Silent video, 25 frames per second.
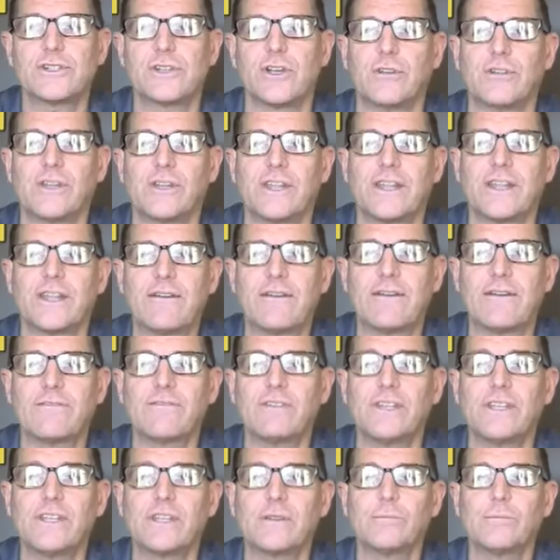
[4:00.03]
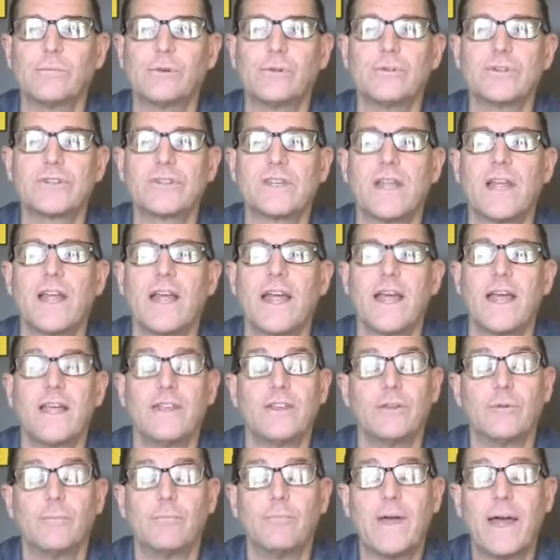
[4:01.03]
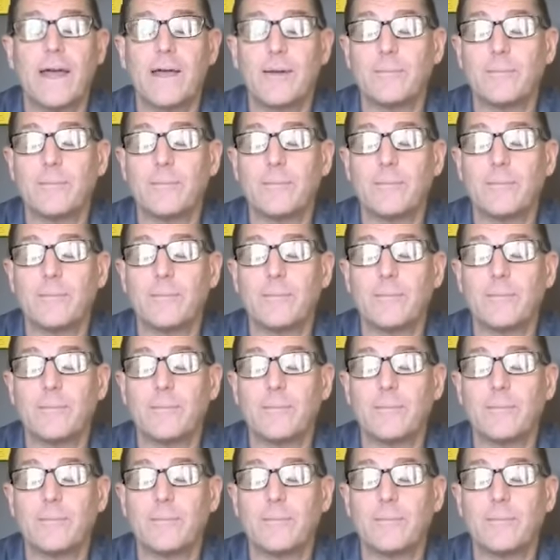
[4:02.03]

show that caffeine can boost your